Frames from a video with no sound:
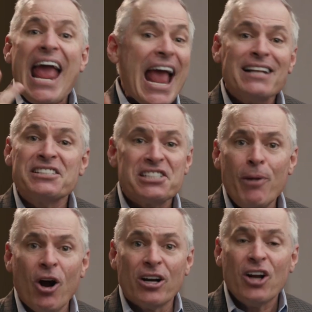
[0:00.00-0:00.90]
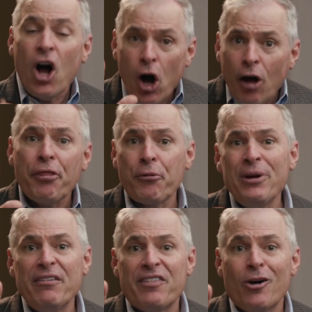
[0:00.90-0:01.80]
and smart, all
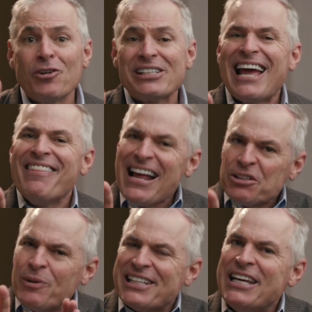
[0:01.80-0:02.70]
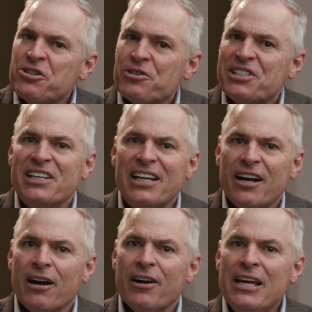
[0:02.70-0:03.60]
three of those. And that's what's interesting
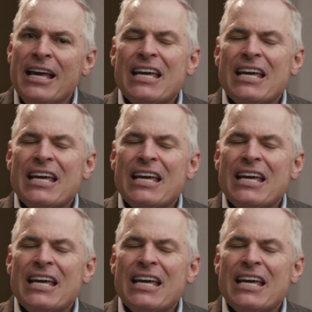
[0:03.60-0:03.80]
here.